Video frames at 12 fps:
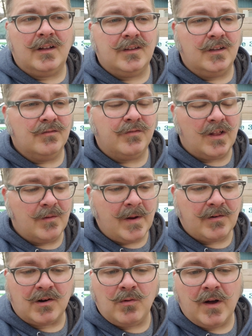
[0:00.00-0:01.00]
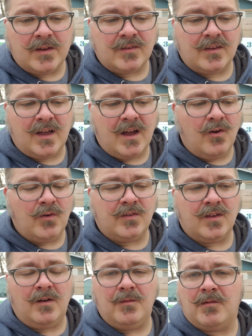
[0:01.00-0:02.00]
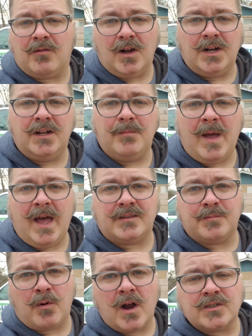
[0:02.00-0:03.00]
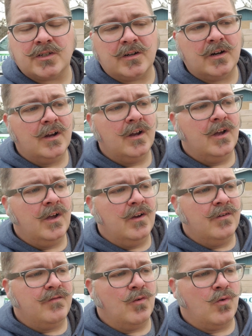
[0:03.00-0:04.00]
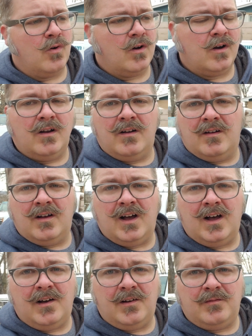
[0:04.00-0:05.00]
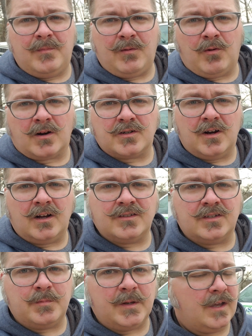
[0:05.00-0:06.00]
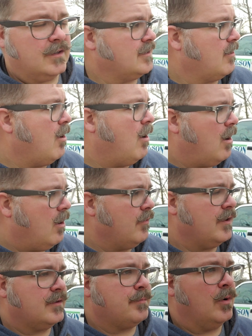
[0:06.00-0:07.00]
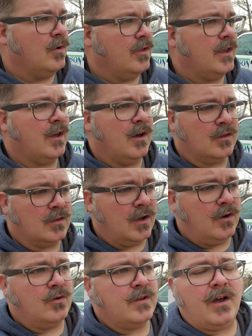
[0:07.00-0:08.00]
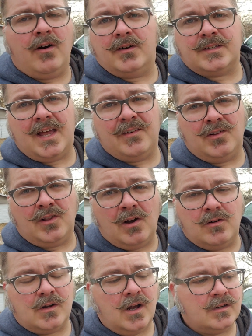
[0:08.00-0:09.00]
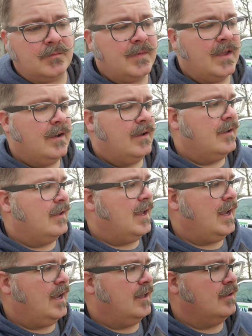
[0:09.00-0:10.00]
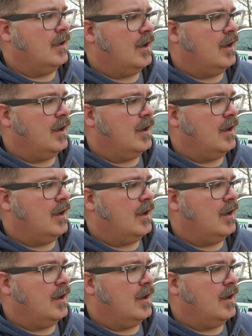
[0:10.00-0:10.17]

didn't follow my request. I always tell them to run it at max pressure for my work trucks, just because they're always pulling a load. They always have a load on them, and